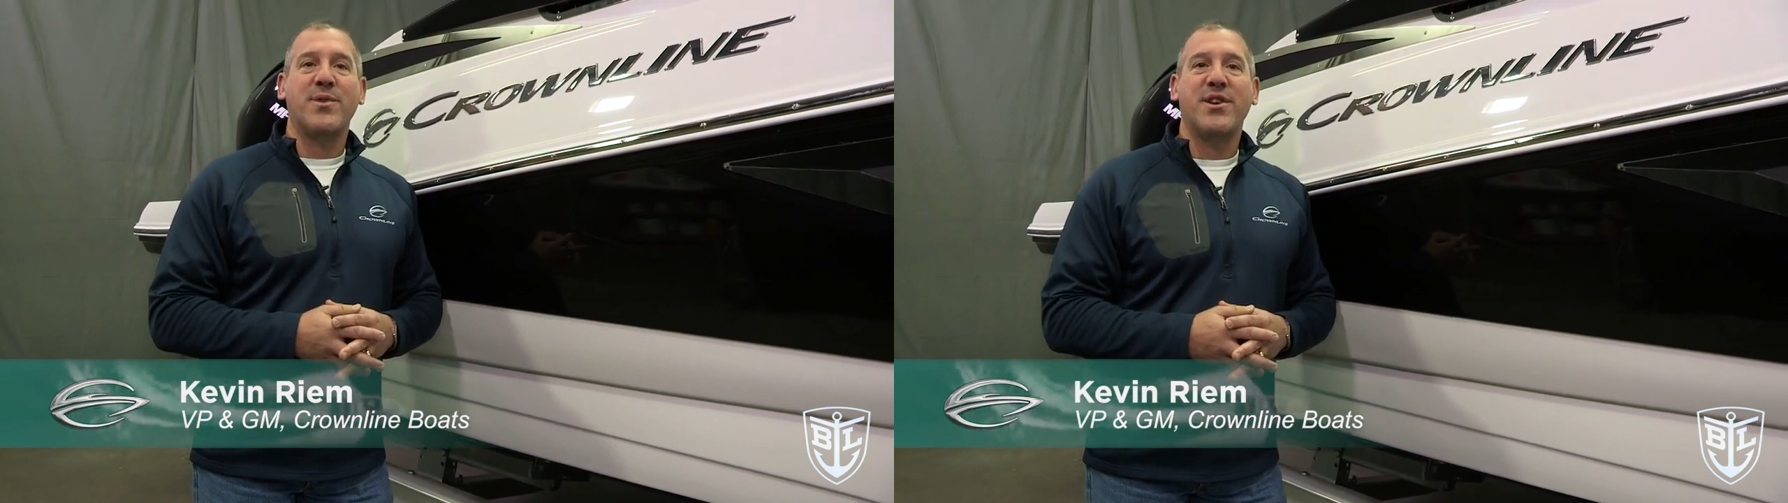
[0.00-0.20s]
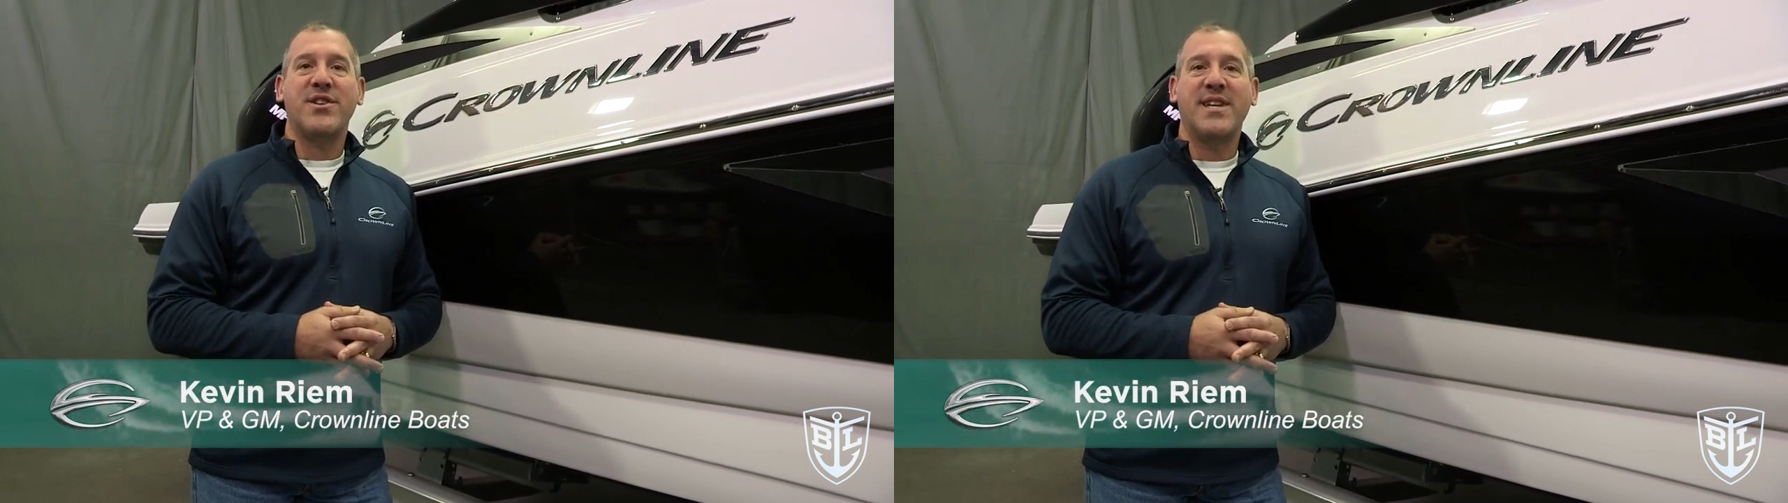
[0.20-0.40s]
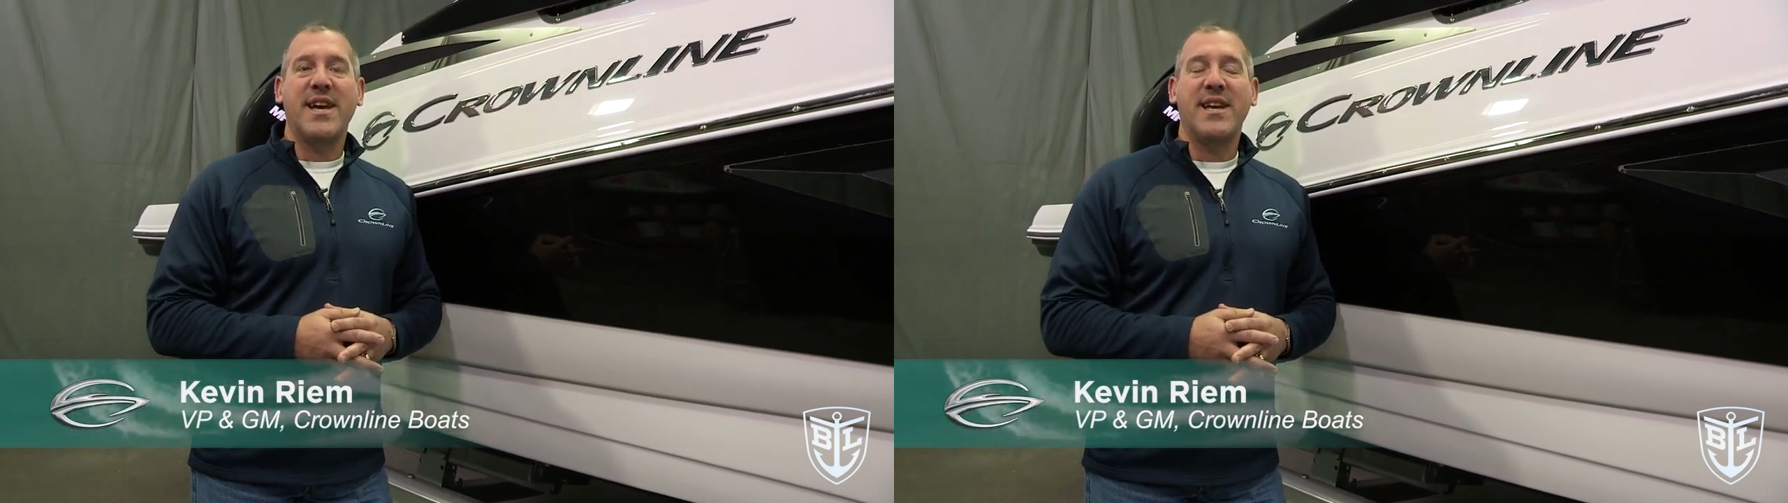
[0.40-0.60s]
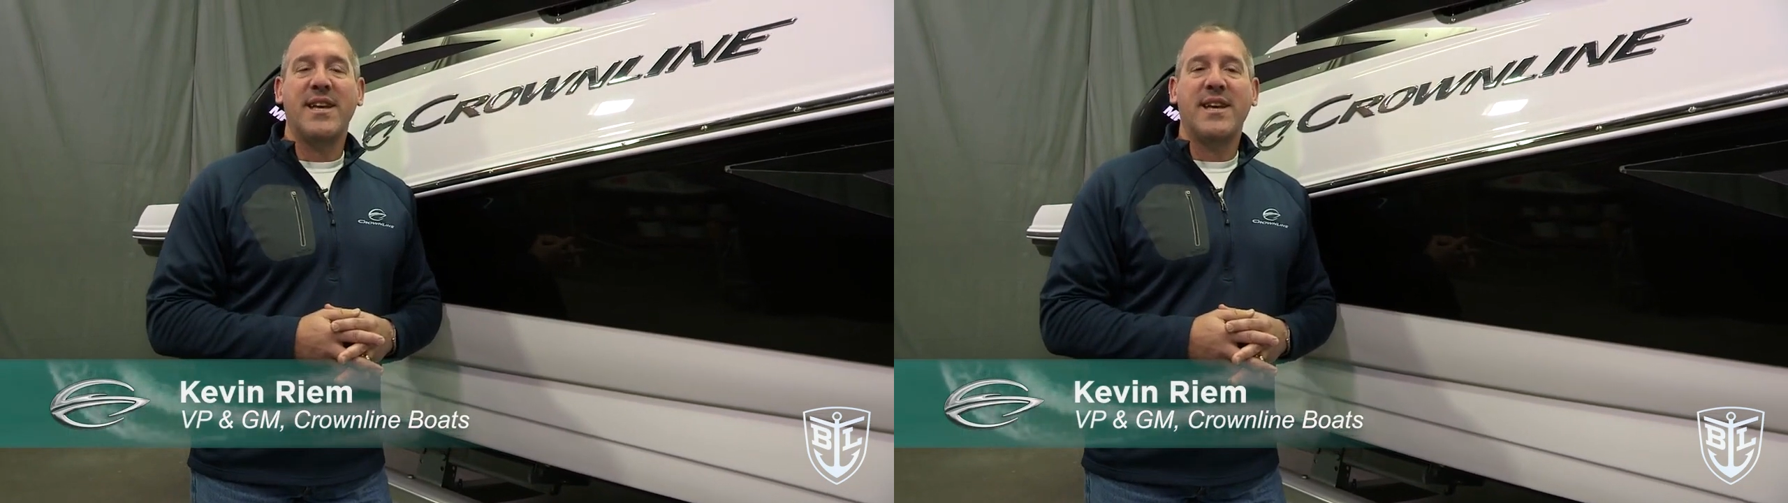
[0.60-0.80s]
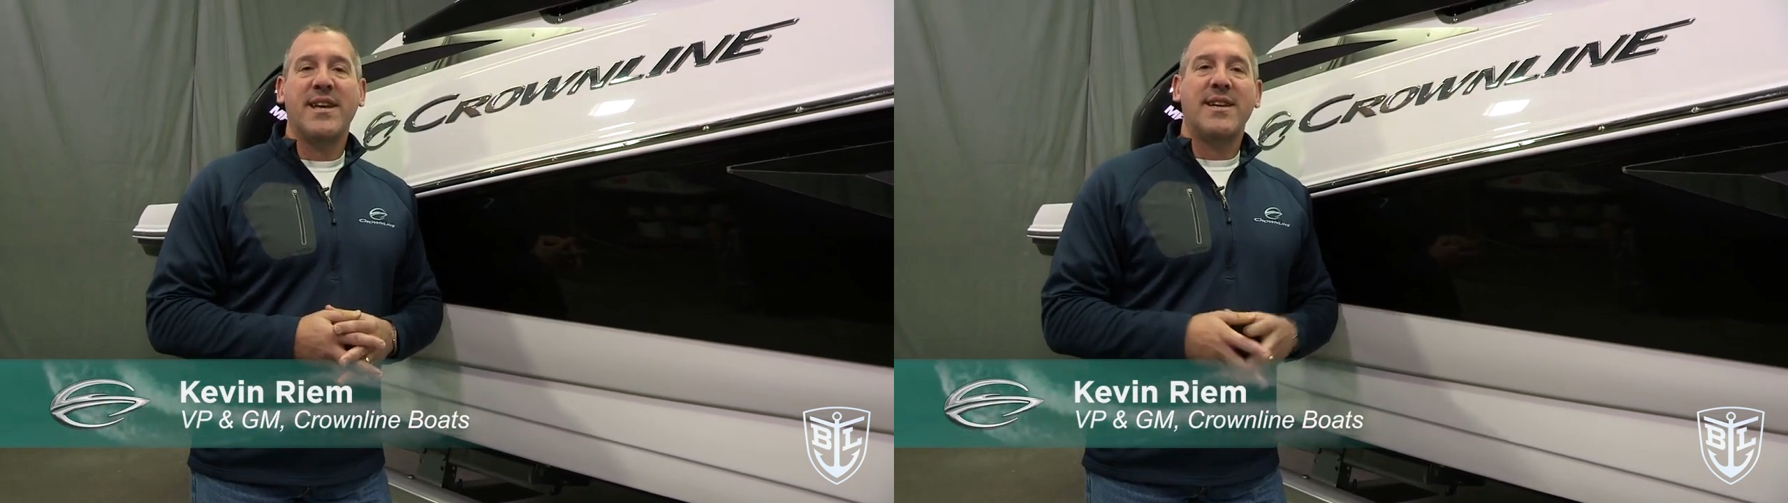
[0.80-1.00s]
here today
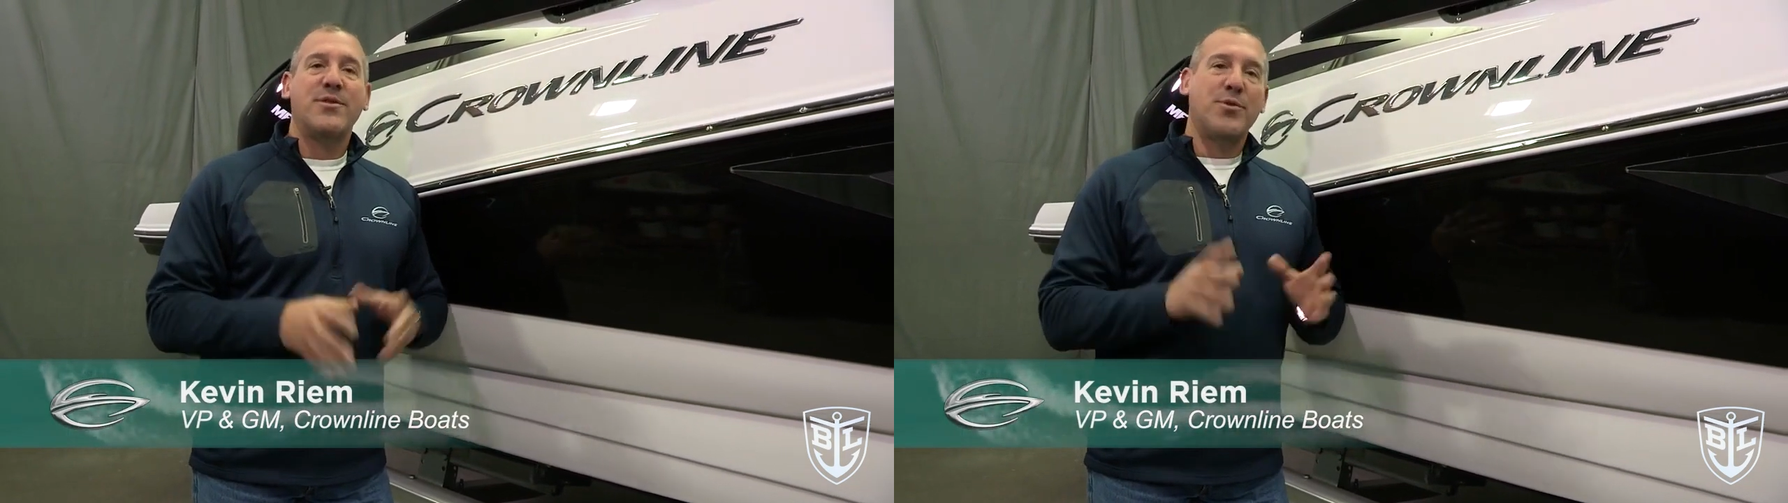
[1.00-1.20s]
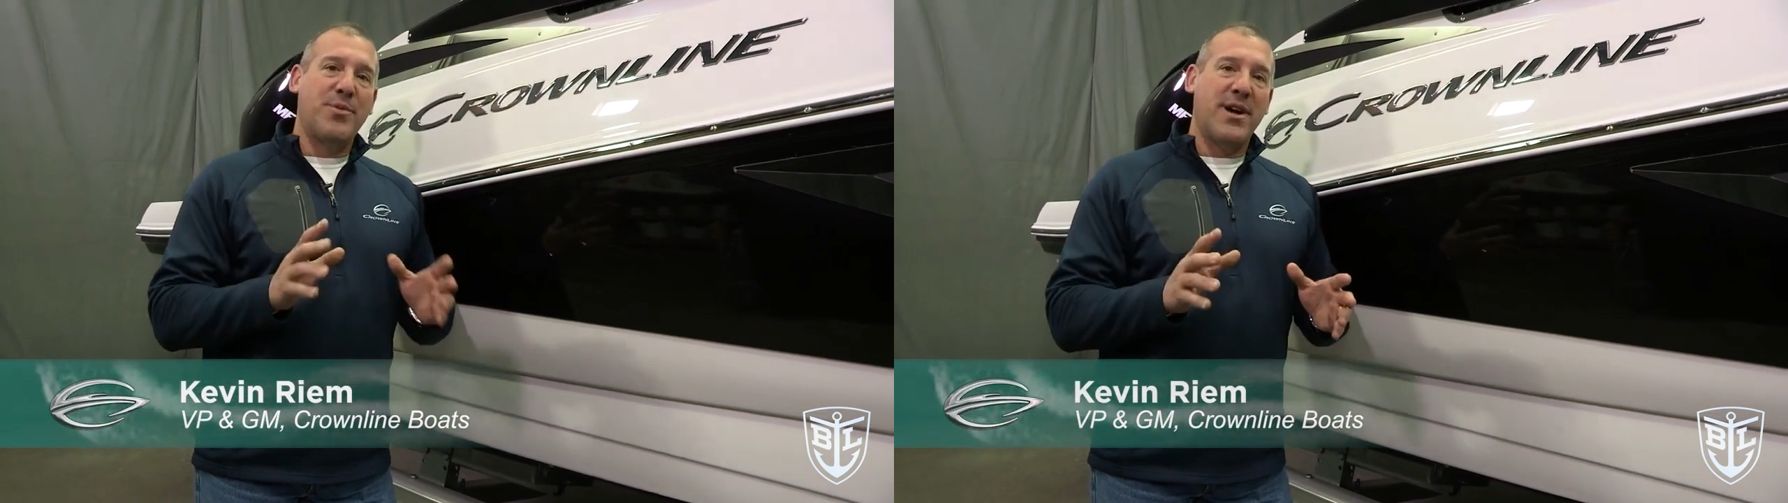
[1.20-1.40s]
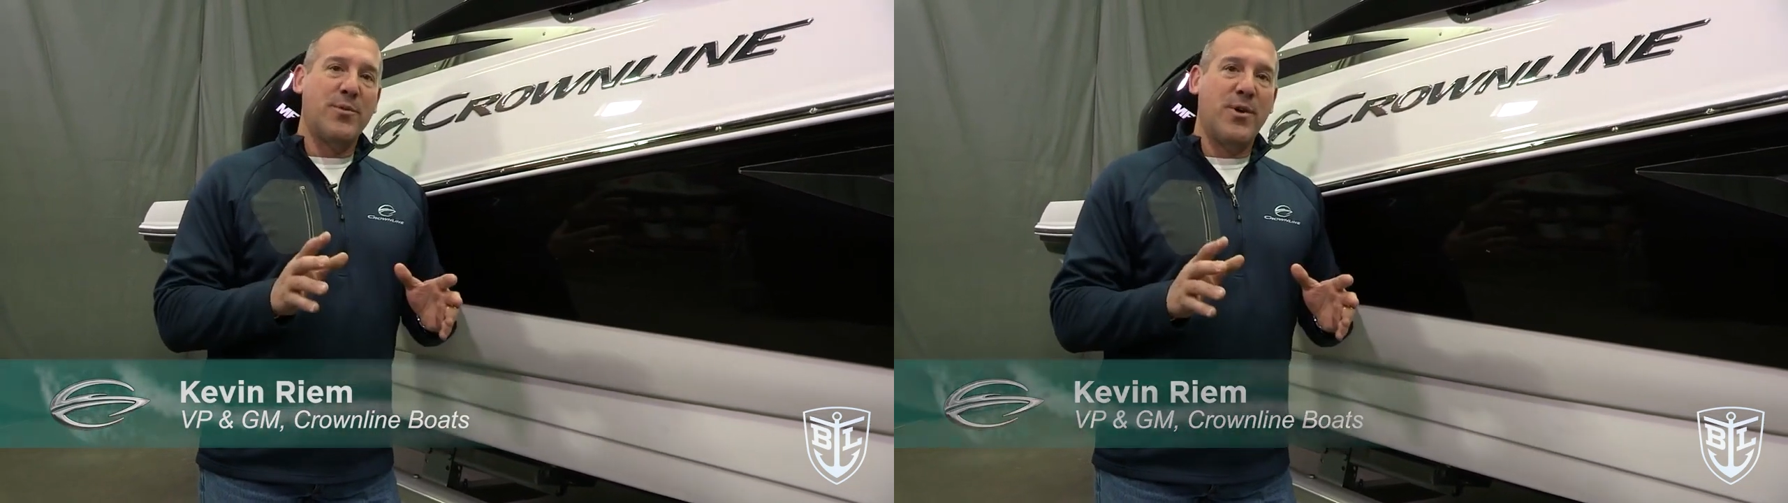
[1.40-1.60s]
to do a product